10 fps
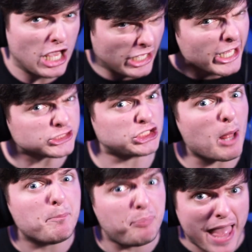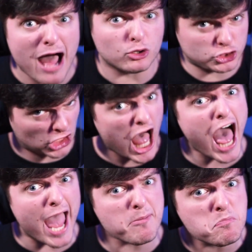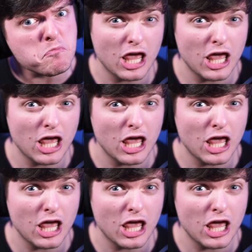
It's about time!